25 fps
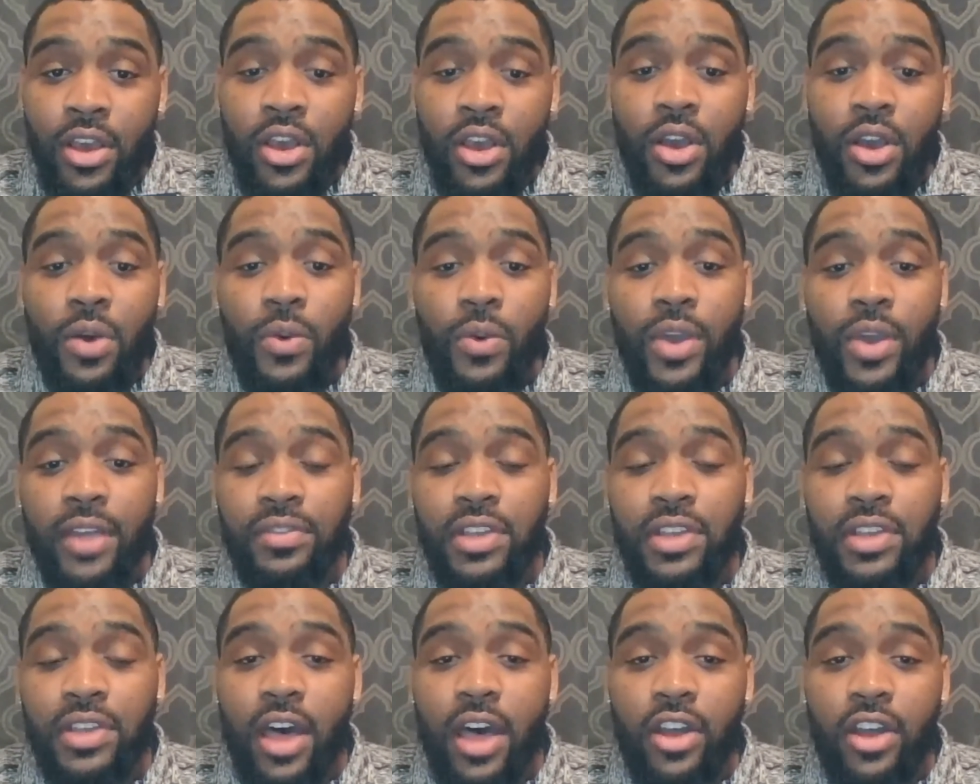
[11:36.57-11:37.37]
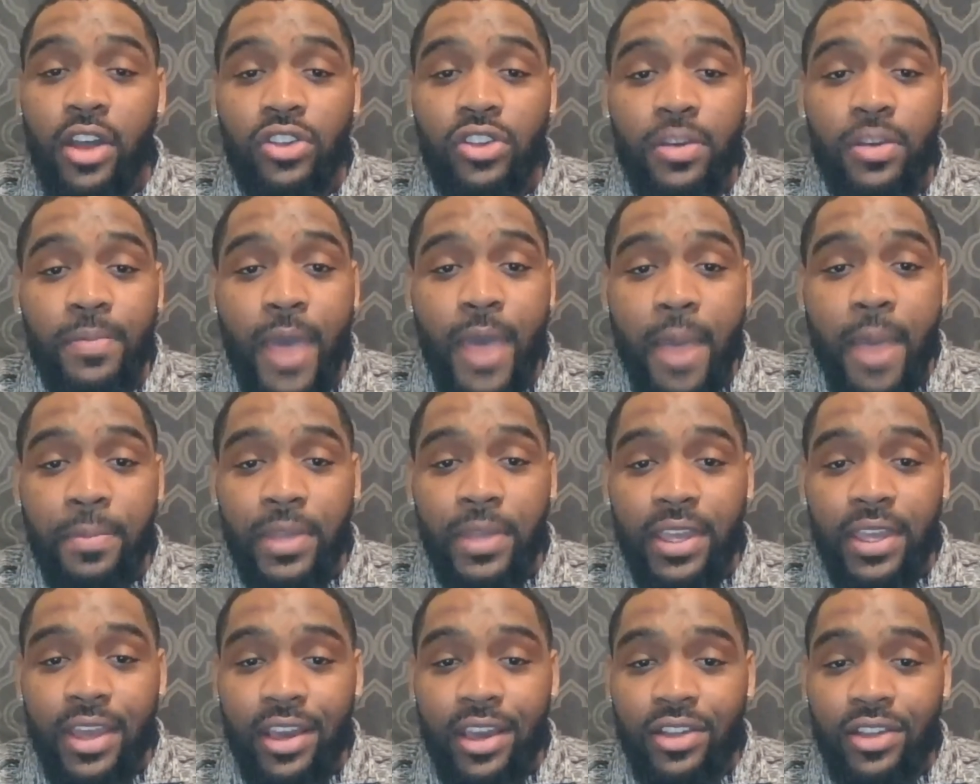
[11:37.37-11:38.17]
We have scholarship
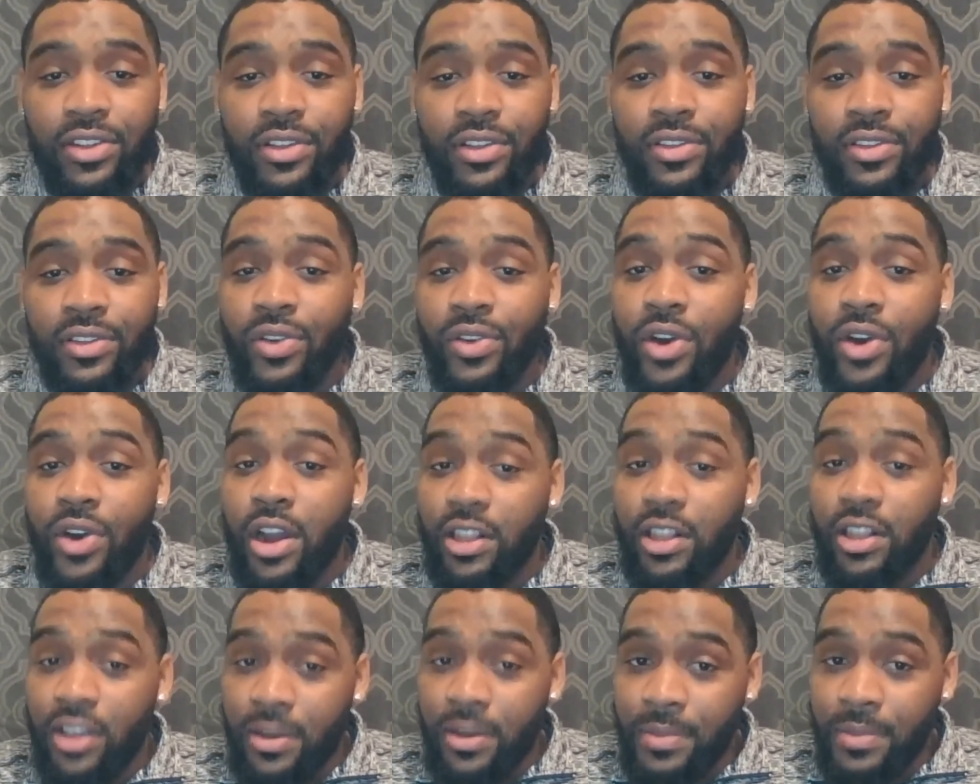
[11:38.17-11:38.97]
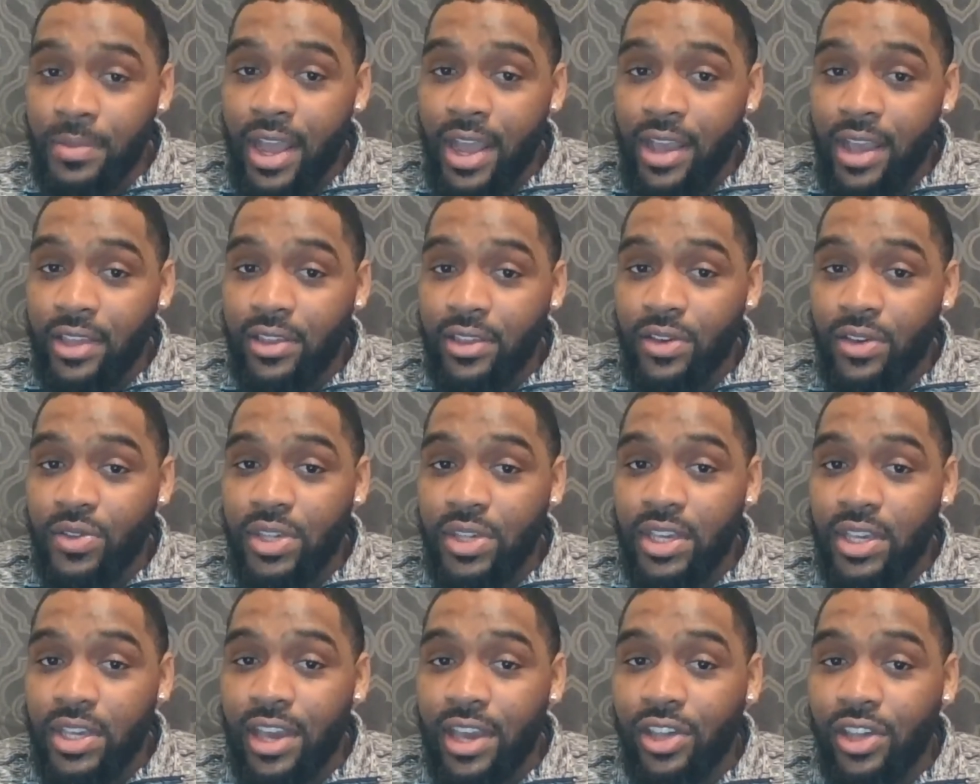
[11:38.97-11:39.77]
applications to our alumni
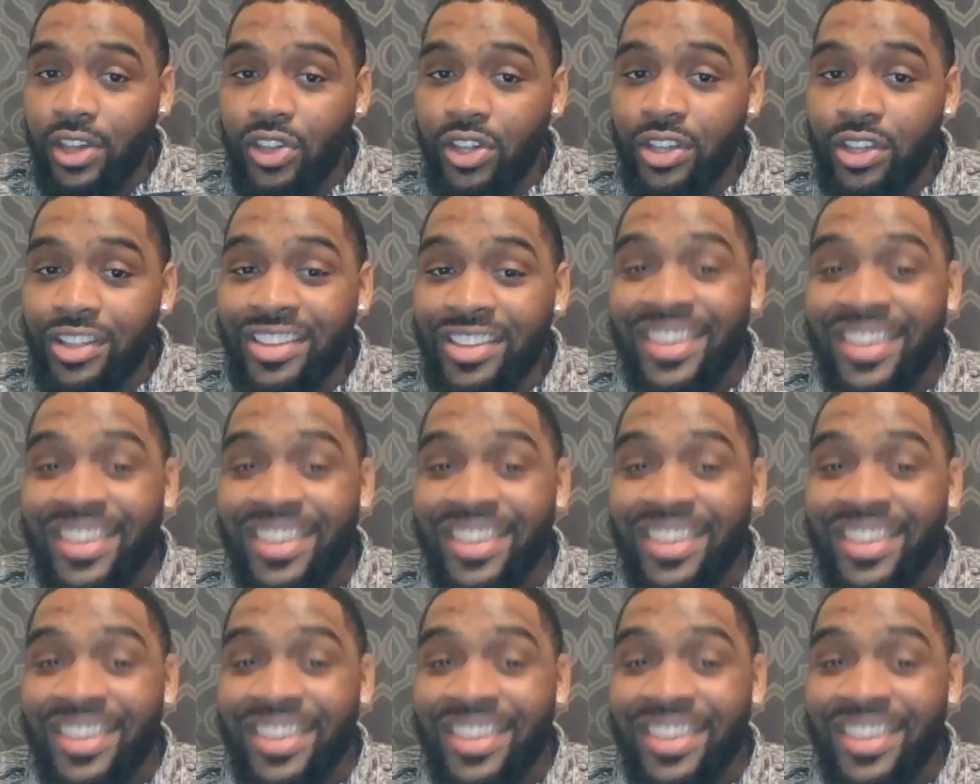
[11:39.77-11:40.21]
association.